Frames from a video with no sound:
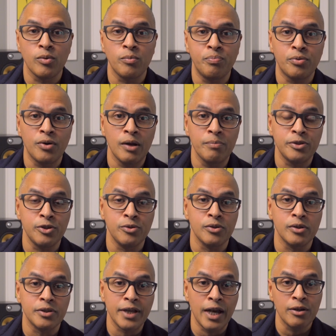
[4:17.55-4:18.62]
will prompt you to
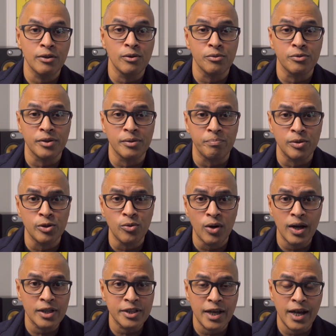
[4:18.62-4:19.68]
download the
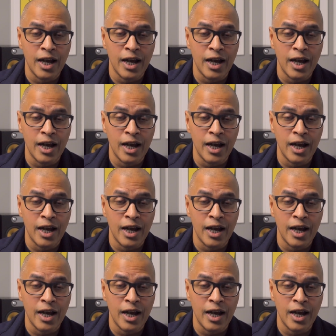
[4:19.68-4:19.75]
BluOS